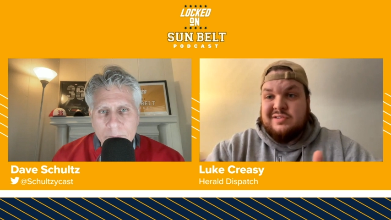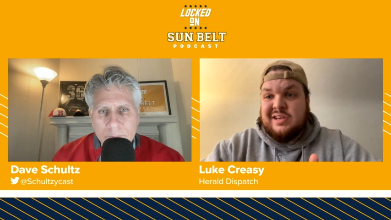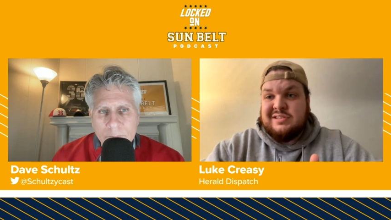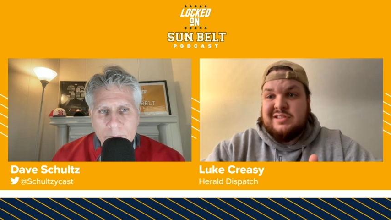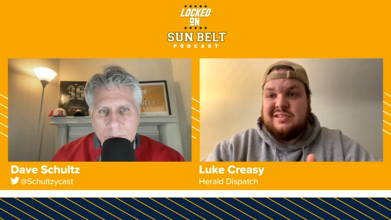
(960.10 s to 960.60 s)

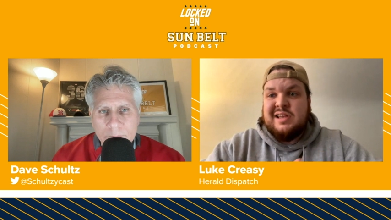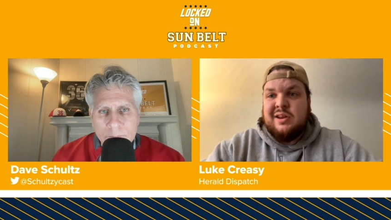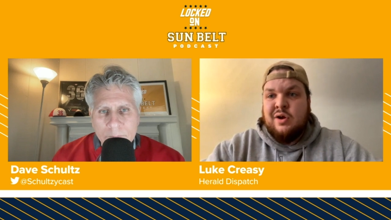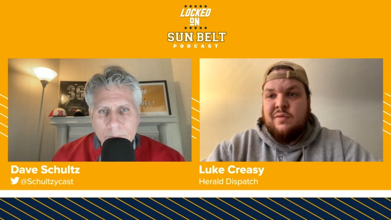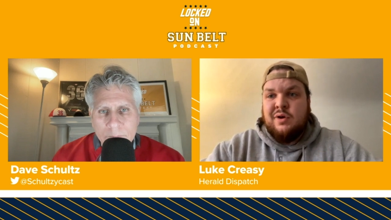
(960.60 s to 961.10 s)
Speaker 1: Texas State
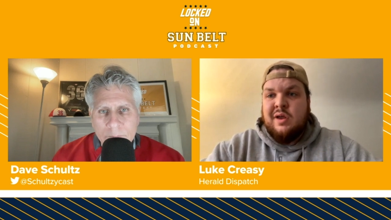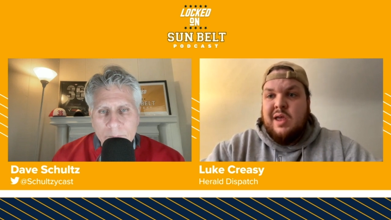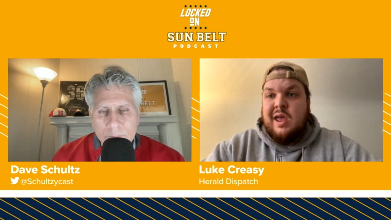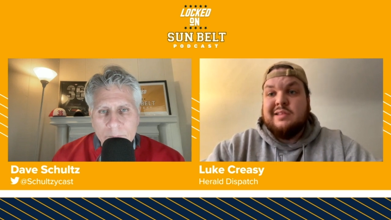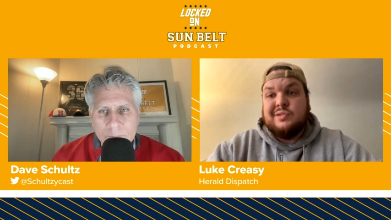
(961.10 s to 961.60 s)
over
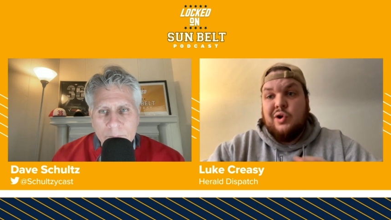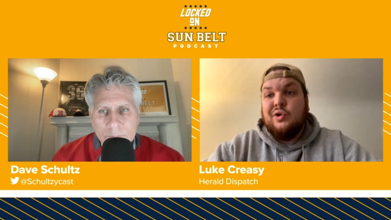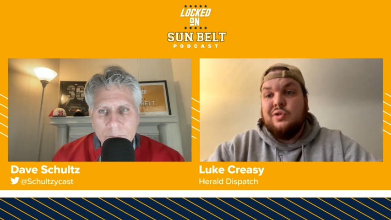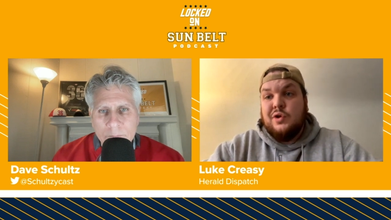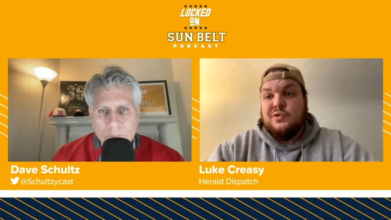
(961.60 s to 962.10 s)
and
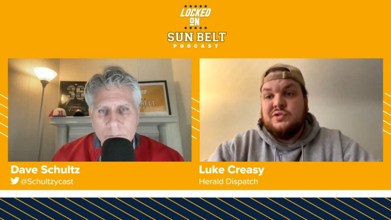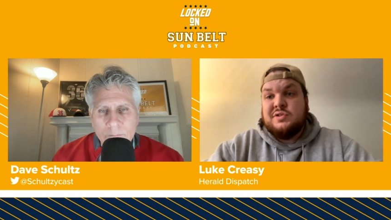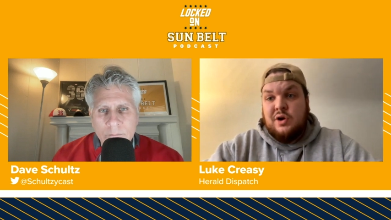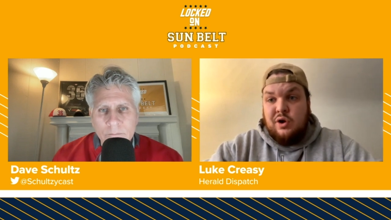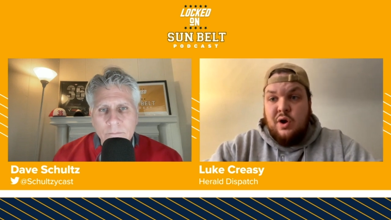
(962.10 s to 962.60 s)
turn those
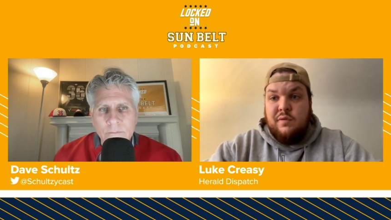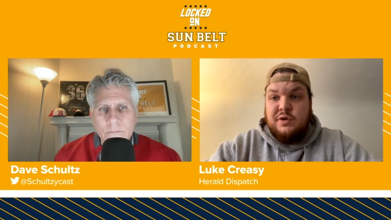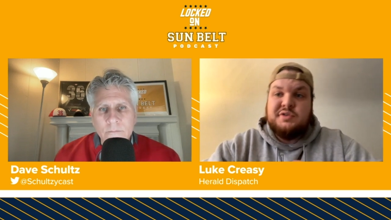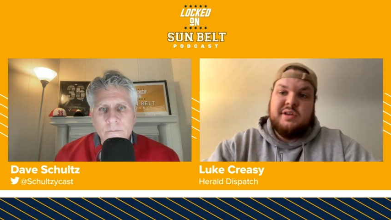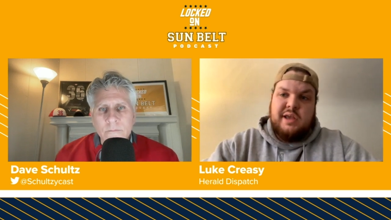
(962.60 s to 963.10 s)

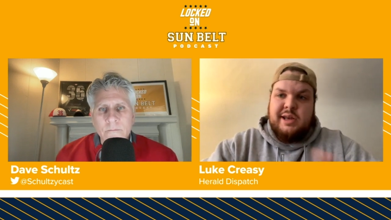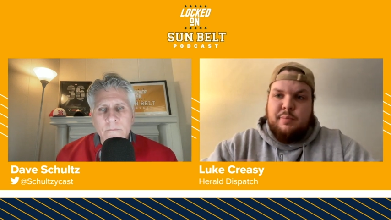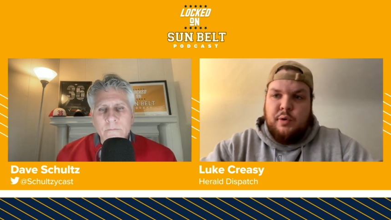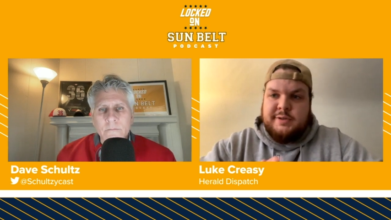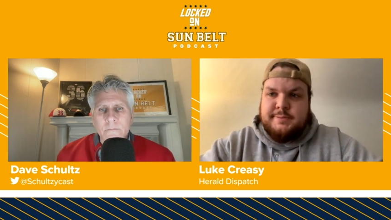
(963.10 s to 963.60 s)
turnovers into
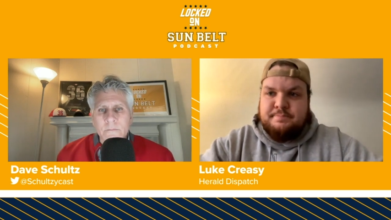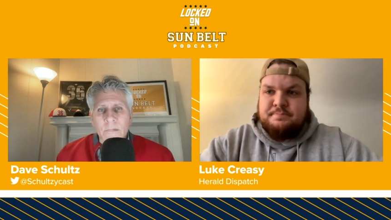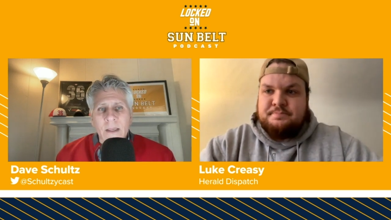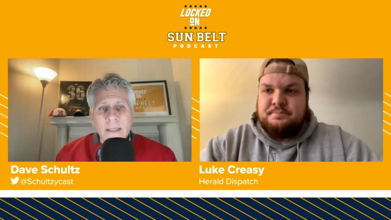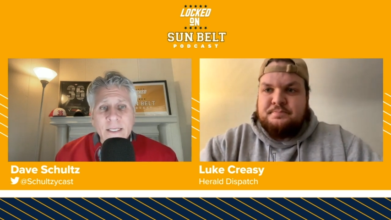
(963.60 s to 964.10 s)
points.
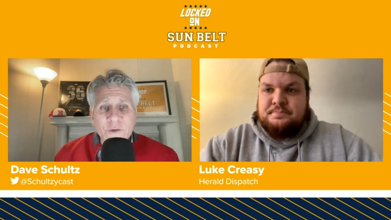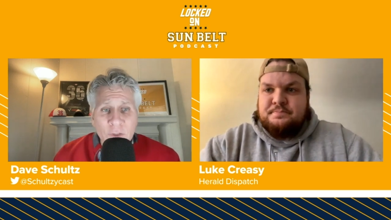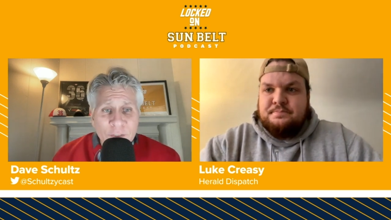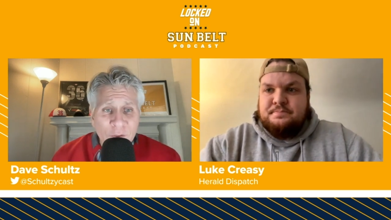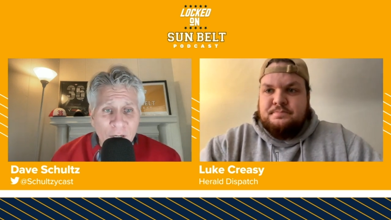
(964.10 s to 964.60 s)
Speaker 2: Yeah, so
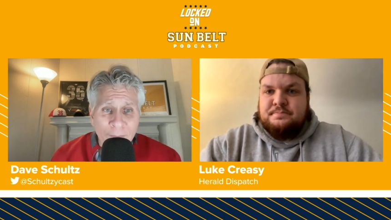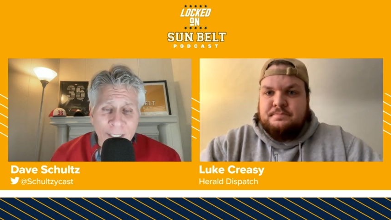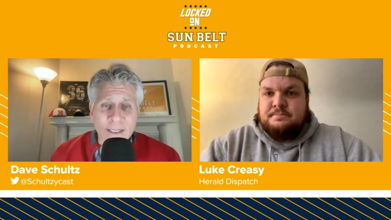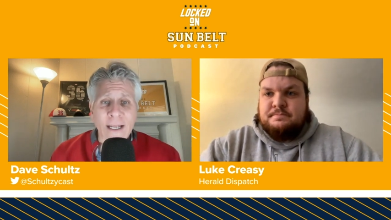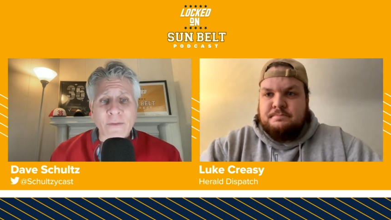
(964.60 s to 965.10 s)
let's talk
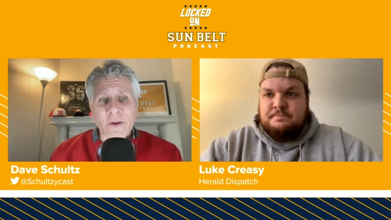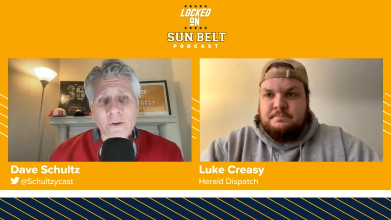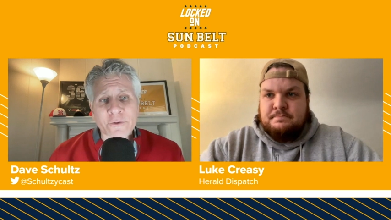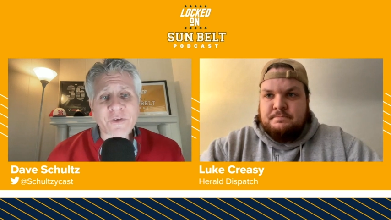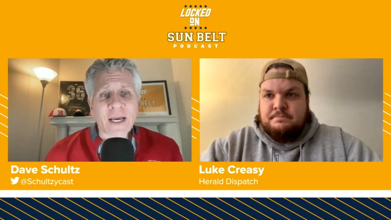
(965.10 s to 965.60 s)
about it on the
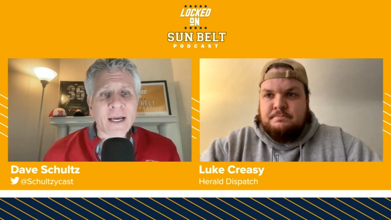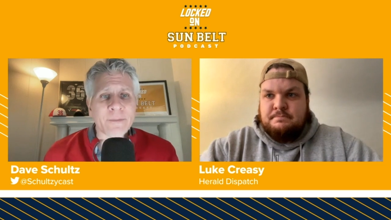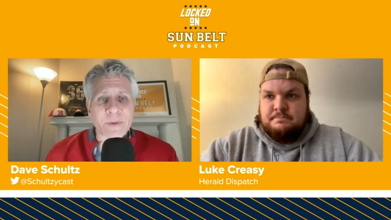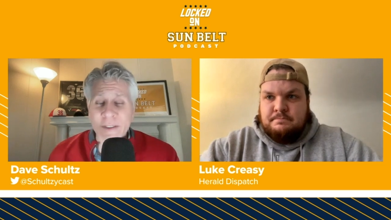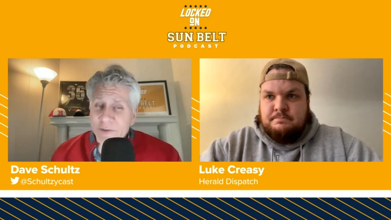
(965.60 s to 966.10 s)
other
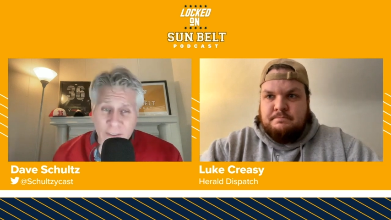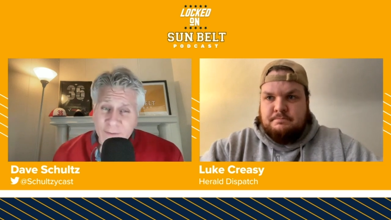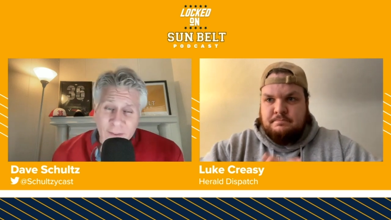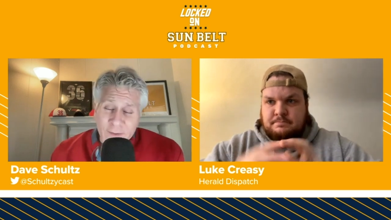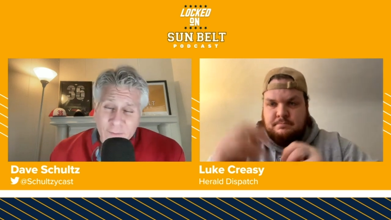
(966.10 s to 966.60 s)
side because I
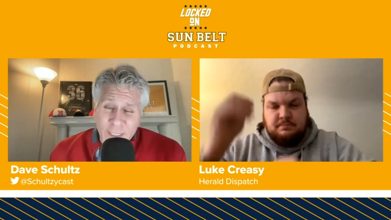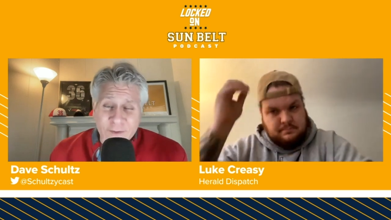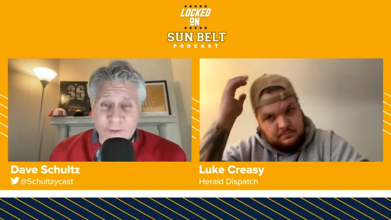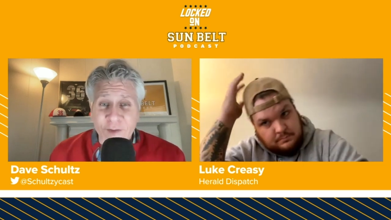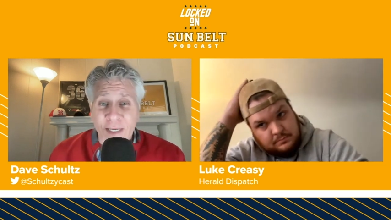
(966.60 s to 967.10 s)
think
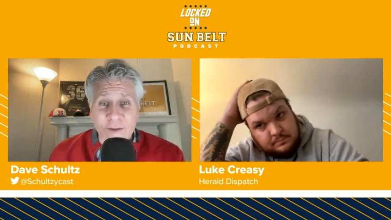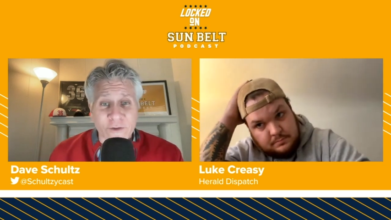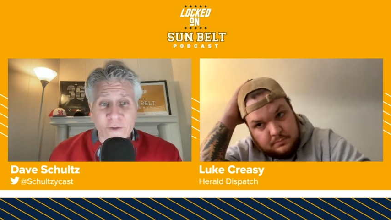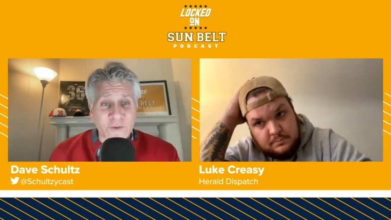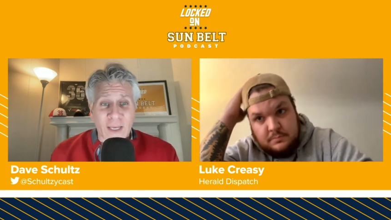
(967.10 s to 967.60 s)
Texas State is
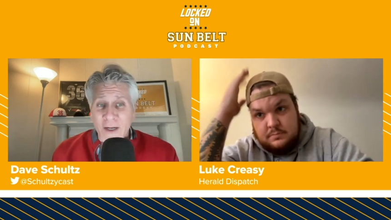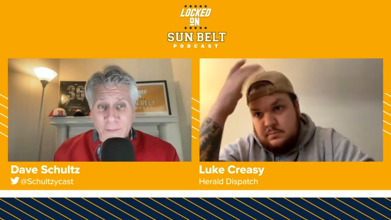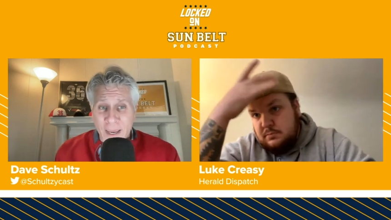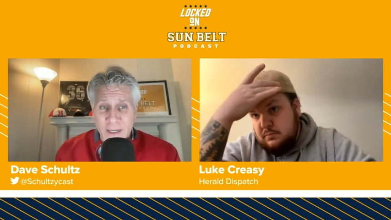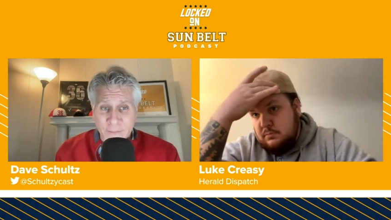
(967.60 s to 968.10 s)
going to stay in a
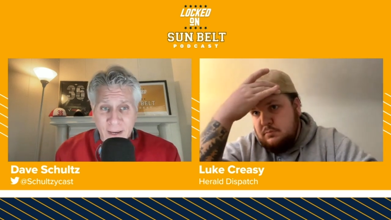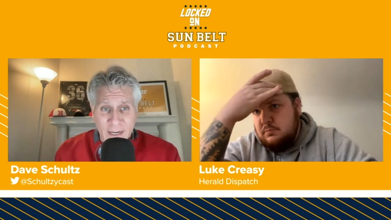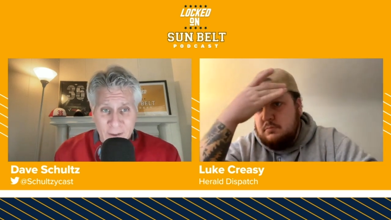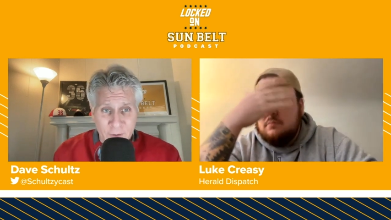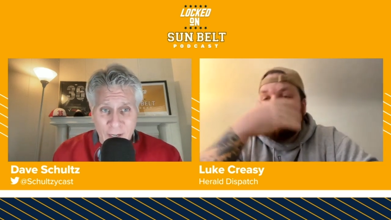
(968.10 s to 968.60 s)
man to
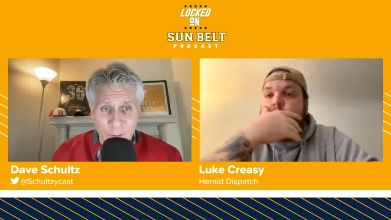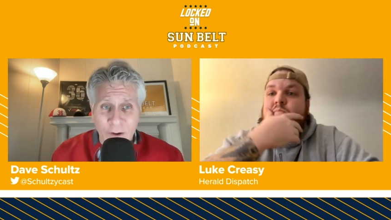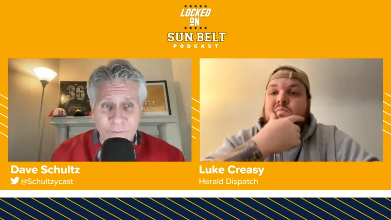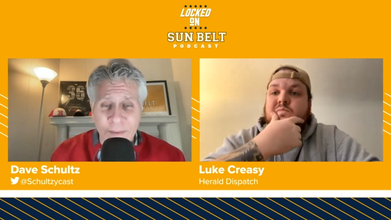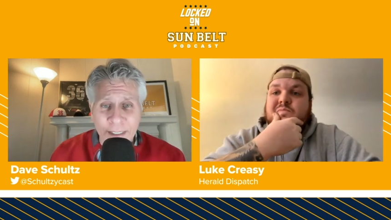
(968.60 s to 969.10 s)
man. I don't know how
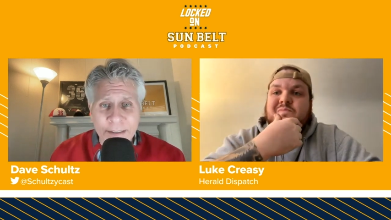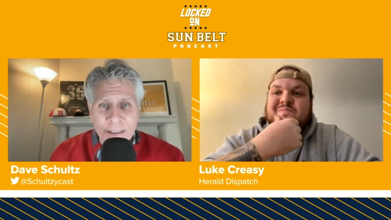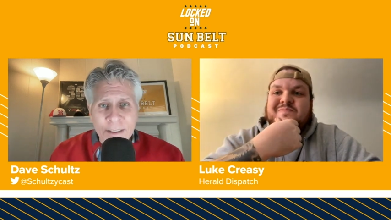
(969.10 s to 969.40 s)
often they